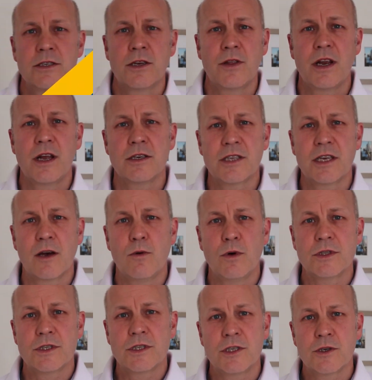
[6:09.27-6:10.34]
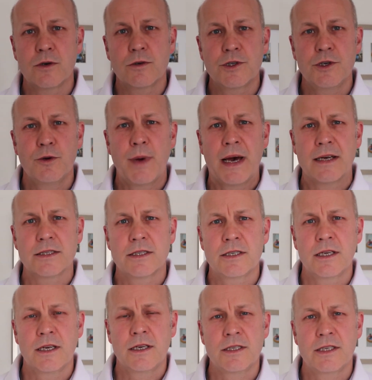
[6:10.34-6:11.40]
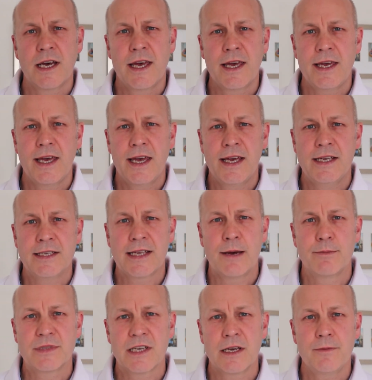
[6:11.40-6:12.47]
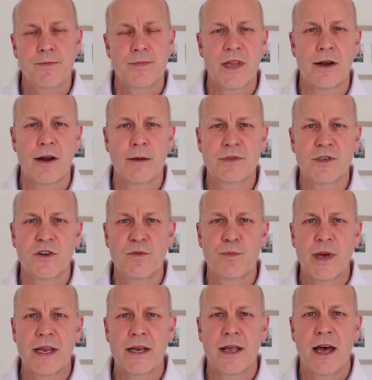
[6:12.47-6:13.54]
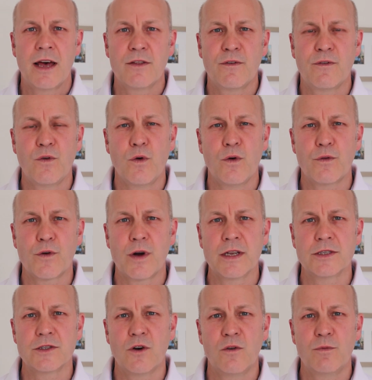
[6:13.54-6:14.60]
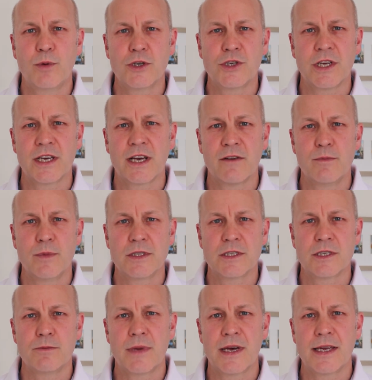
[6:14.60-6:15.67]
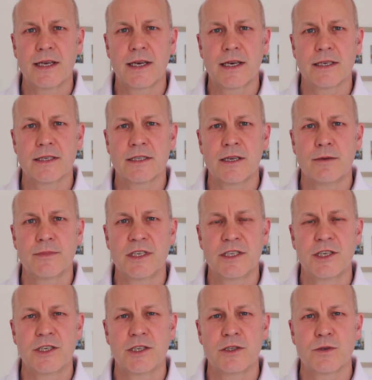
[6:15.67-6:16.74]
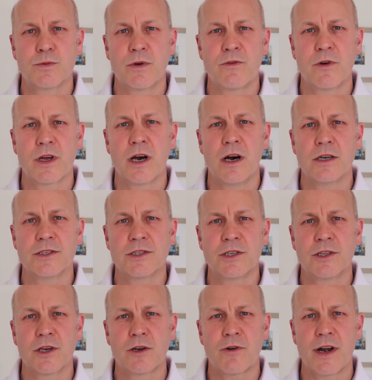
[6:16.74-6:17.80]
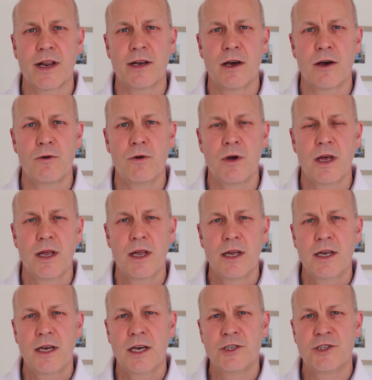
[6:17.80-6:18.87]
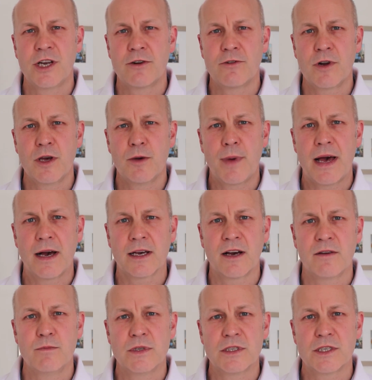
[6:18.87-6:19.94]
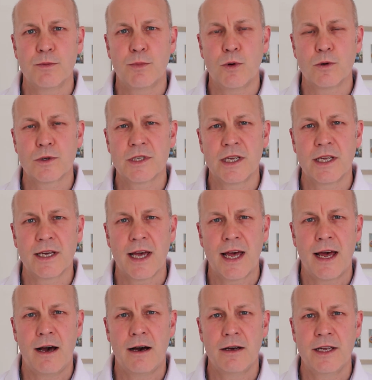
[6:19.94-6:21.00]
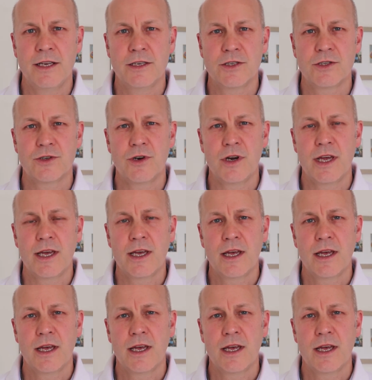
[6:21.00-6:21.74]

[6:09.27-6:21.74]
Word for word: So the last thing I want to talk to you about uh, today is ABTA. Now ABTA have been at the forefront of pushing government to make some decisions with regards to the credit note and generally about government supporting our industry.